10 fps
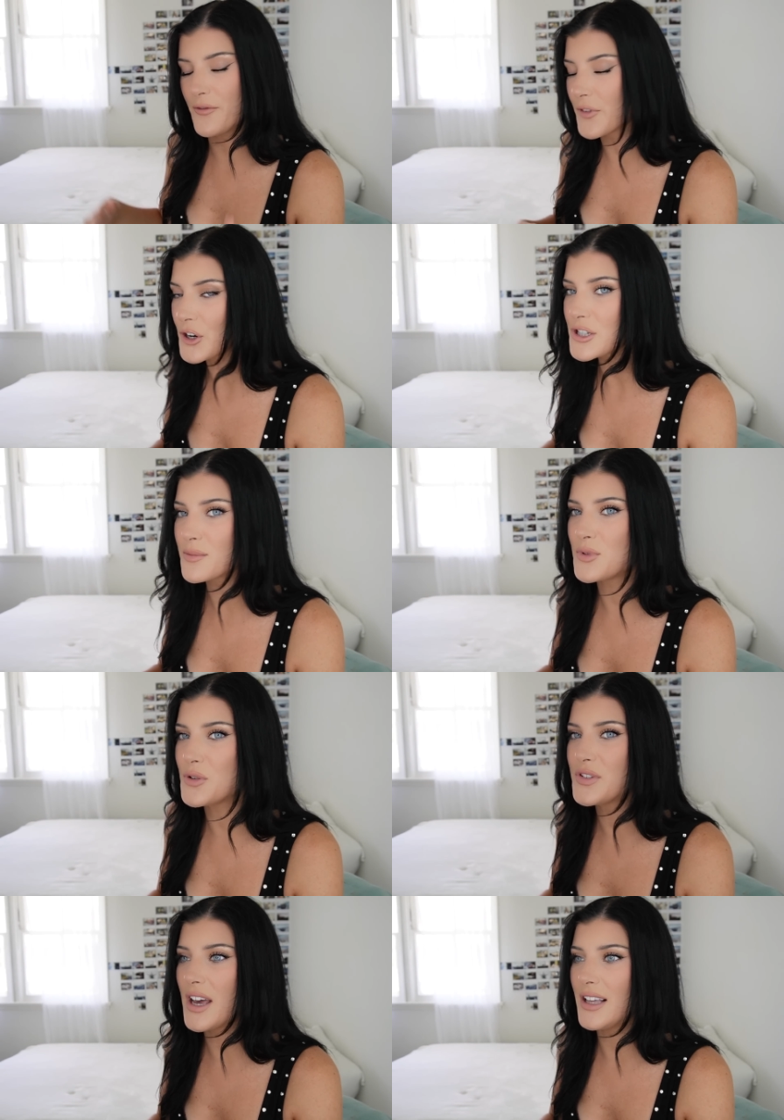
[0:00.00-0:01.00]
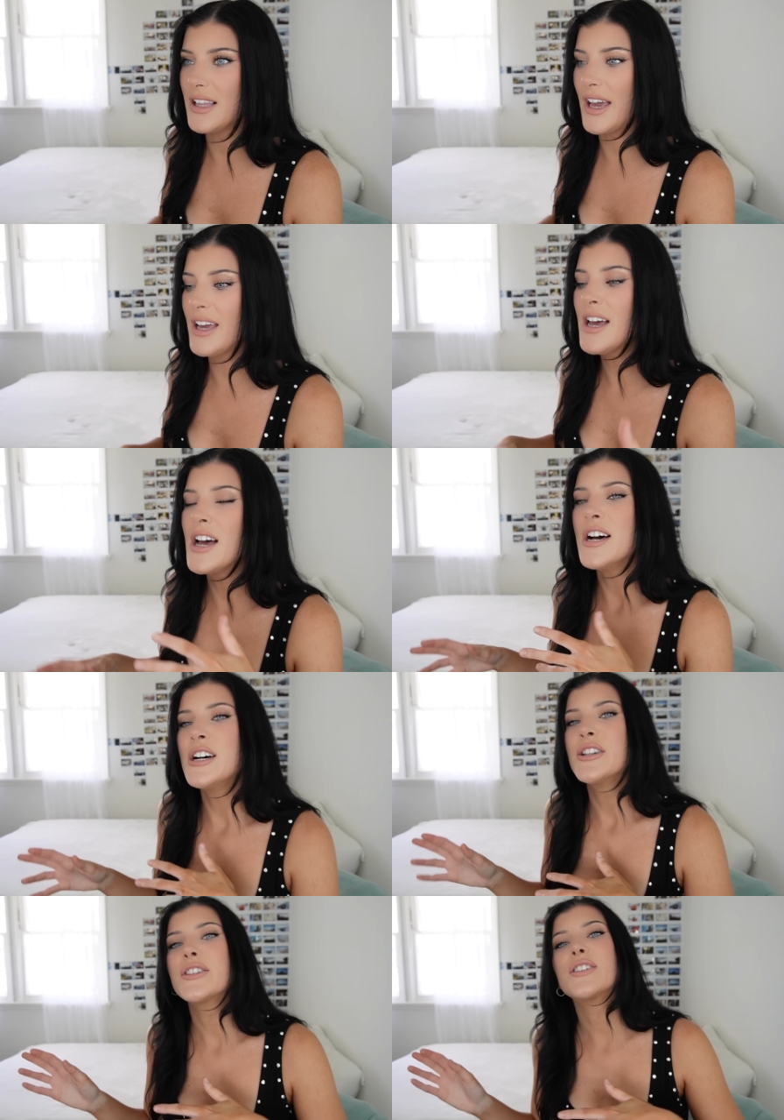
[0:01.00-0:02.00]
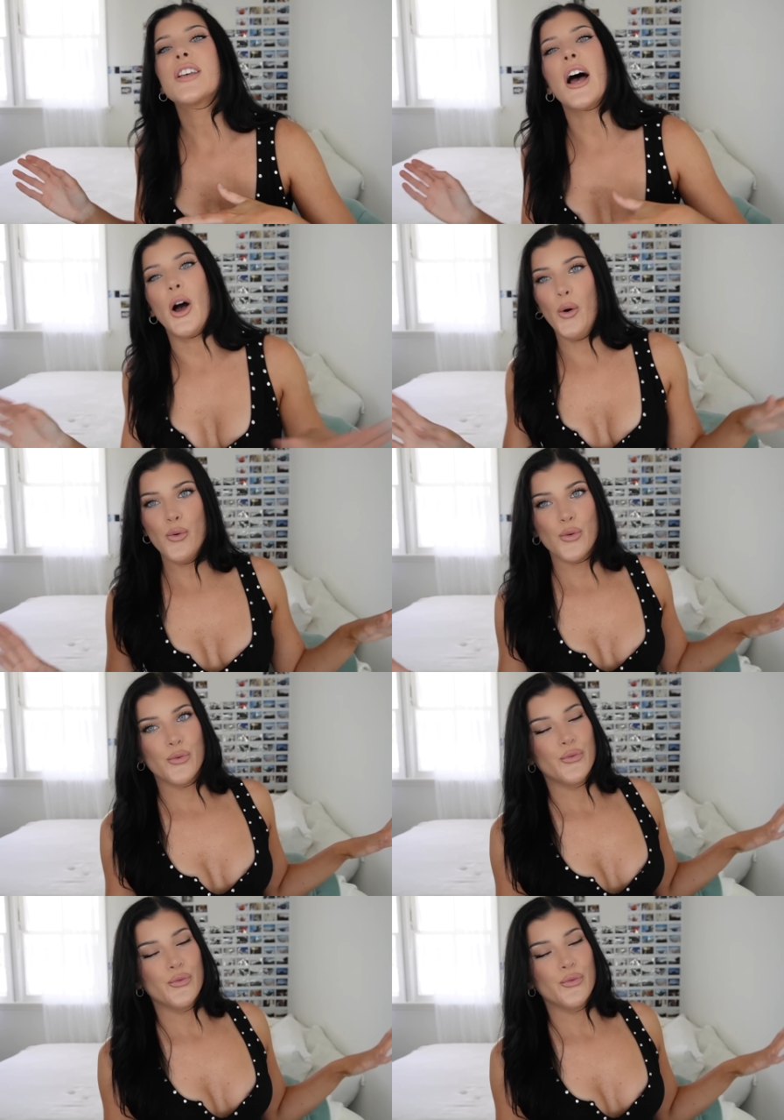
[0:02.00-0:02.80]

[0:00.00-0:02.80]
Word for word: first moved to LA. So